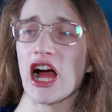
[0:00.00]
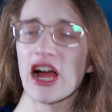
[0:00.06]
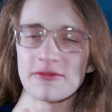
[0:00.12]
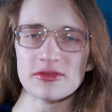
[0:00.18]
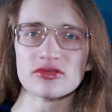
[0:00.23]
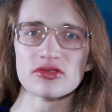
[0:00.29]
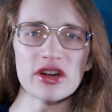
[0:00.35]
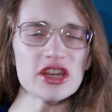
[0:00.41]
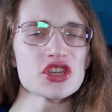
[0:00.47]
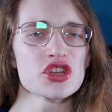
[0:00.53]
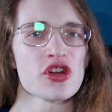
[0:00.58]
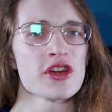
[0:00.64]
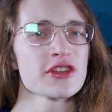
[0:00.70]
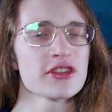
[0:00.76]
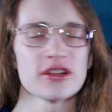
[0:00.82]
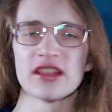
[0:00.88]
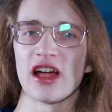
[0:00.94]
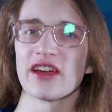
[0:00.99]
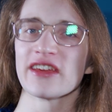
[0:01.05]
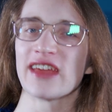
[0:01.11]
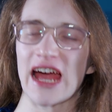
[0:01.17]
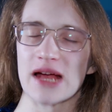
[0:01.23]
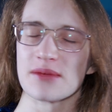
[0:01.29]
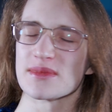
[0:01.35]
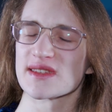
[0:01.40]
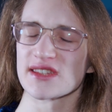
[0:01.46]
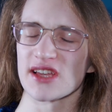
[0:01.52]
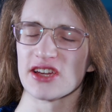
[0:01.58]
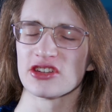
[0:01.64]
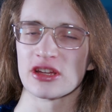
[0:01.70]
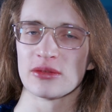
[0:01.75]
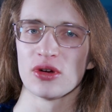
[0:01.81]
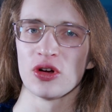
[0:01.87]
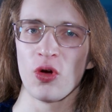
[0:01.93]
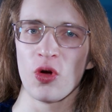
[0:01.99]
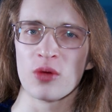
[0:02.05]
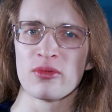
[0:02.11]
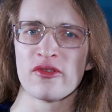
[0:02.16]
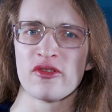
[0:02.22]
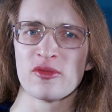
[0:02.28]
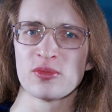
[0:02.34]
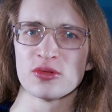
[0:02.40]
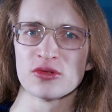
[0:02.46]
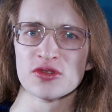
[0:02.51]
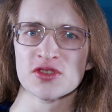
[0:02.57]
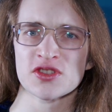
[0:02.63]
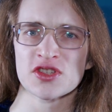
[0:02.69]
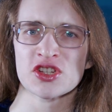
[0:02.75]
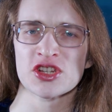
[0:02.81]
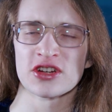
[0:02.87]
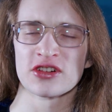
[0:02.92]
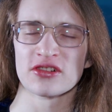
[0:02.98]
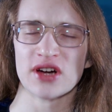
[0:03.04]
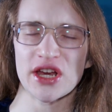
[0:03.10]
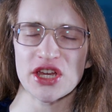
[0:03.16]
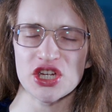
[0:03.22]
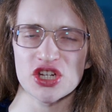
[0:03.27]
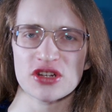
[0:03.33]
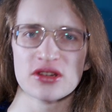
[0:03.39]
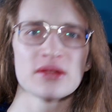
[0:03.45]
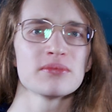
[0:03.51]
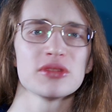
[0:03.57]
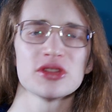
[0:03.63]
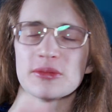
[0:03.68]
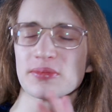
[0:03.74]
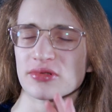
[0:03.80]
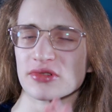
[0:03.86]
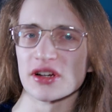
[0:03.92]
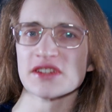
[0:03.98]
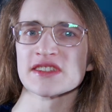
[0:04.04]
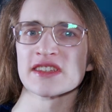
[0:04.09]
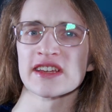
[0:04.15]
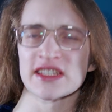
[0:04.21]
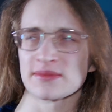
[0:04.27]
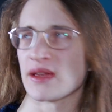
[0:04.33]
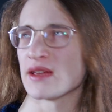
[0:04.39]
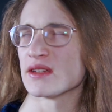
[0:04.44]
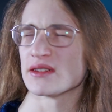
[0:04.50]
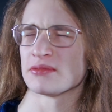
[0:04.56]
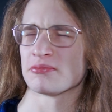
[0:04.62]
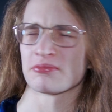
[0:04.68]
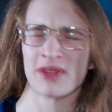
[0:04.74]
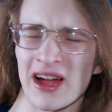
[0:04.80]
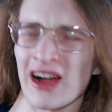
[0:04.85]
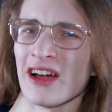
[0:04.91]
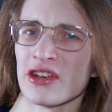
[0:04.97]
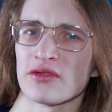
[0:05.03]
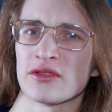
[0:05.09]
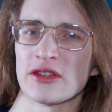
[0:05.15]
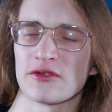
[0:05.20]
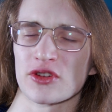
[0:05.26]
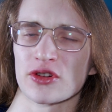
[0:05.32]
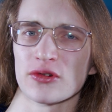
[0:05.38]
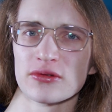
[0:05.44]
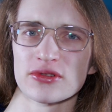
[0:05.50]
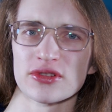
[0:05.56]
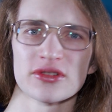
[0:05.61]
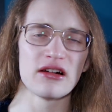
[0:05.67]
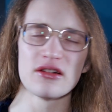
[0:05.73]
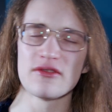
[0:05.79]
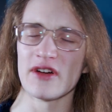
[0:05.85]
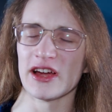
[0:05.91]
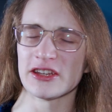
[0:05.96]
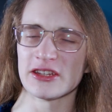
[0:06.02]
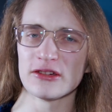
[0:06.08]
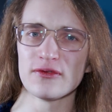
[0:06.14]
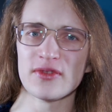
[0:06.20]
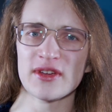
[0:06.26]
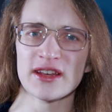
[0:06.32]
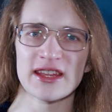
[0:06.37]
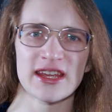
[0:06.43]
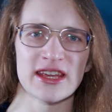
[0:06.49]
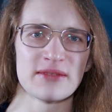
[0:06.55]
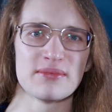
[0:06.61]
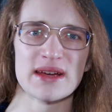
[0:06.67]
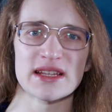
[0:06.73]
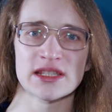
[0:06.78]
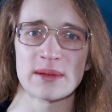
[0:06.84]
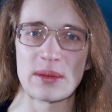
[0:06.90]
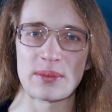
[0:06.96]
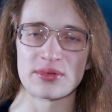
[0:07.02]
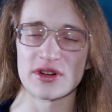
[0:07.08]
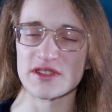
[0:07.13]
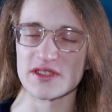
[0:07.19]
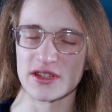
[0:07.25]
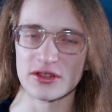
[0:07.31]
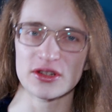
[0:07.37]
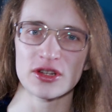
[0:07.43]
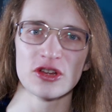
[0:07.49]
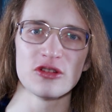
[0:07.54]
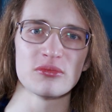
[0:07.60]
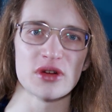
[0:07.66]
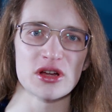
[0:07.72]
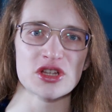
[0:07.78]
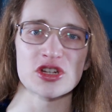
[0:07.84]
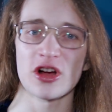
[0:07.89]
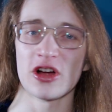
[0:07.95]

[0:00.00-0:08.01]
I've been really trying to like MSI Tomahawk motherboards this generation, but the pricing has made it kind of difficult. However, I don't think they can mess up the pricing too much